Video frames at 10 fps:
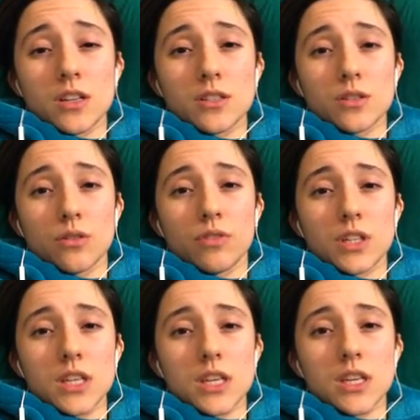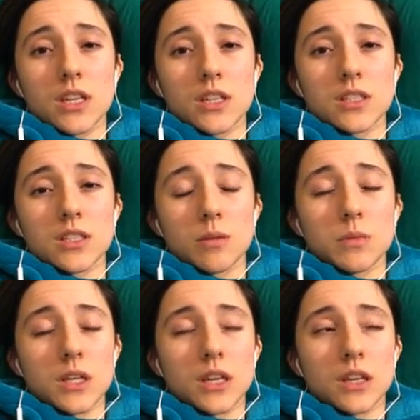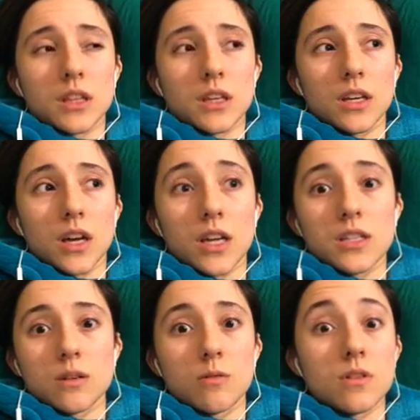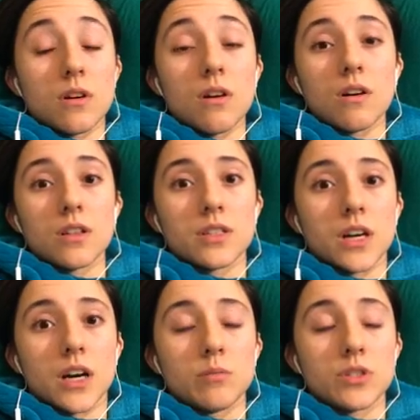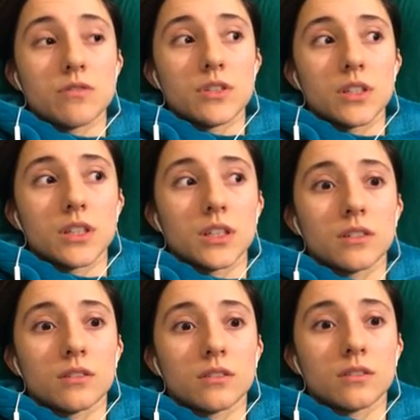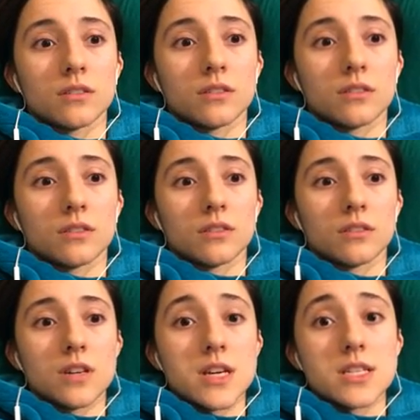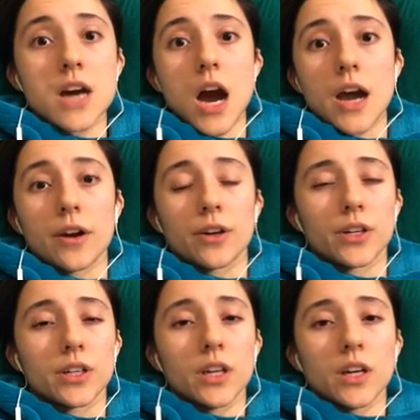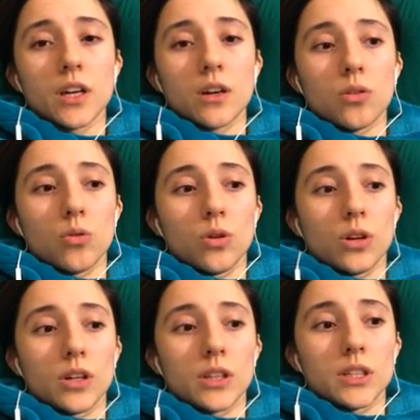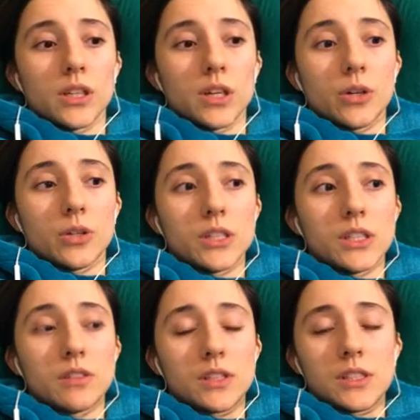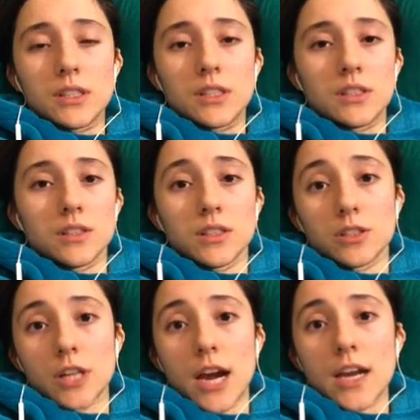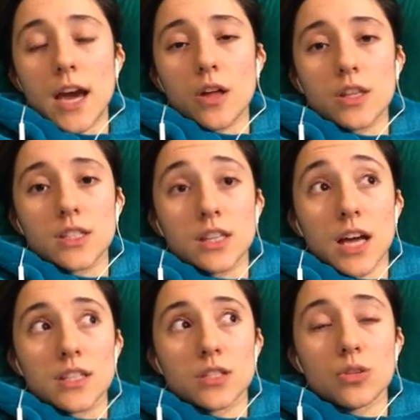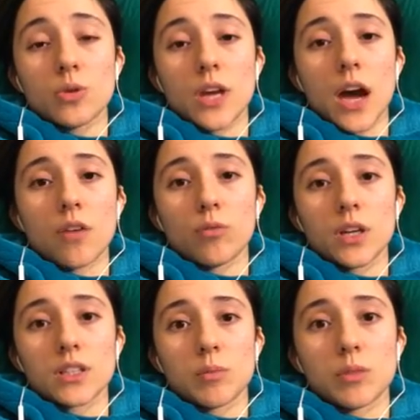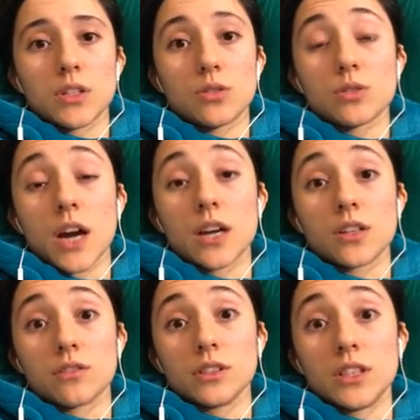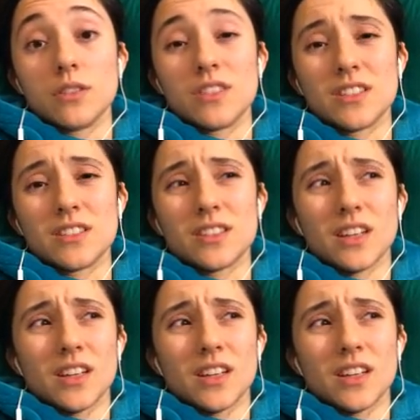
So fatigue is something that I deal with all the time, just feeling tired, or, even right now, these last 2.5 weeks, I've been too tired to really even